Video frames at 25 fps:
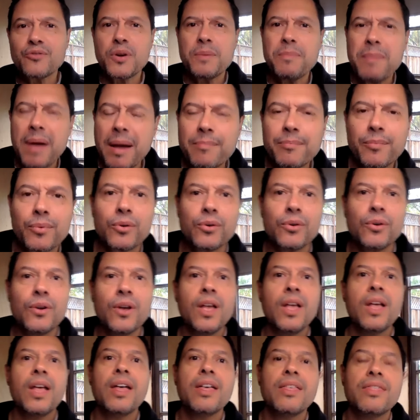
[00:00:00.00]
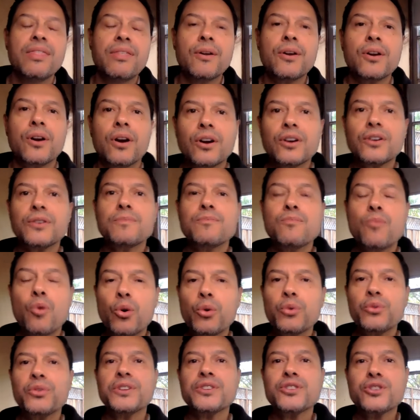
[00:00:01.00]
remember, there are
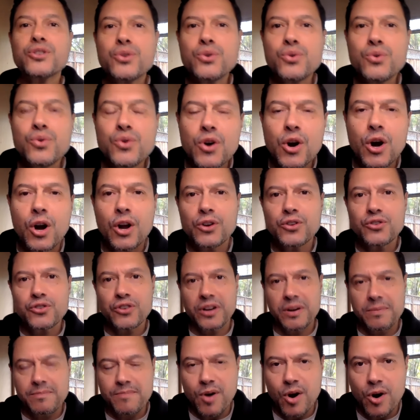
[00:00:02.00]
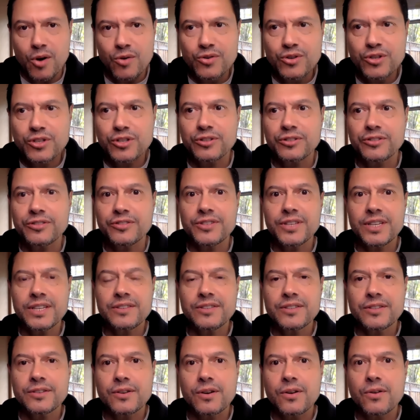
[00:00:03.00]
more than 200 emotions.
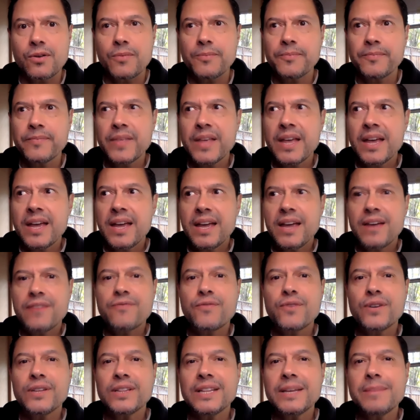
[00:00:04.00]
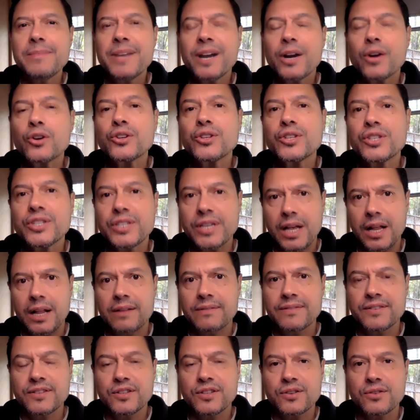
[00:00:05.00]
And so if we limit
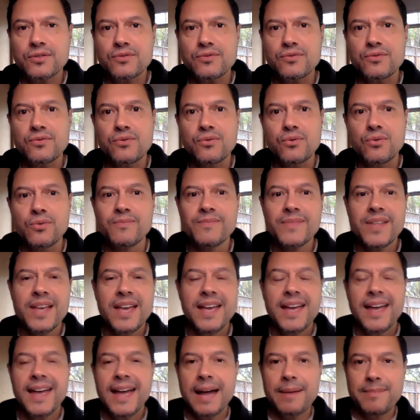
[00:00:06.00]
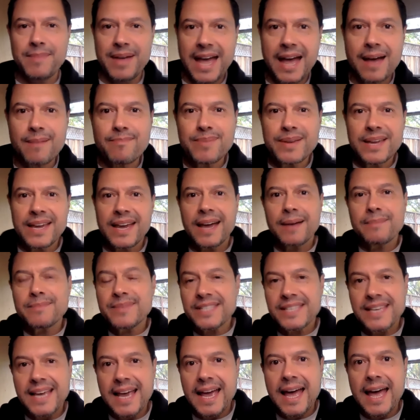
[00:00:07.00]
ourselves to I'm happy, I'm
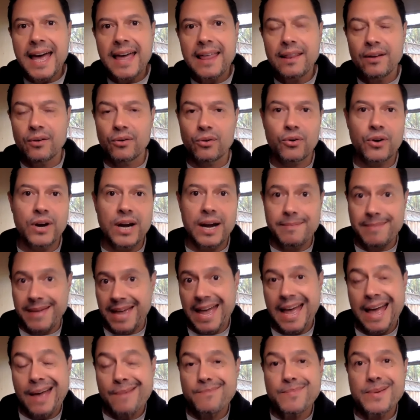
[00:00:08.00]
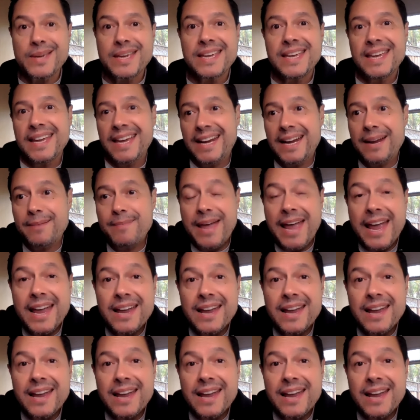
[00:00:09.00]
sad, or I'm happy and I'm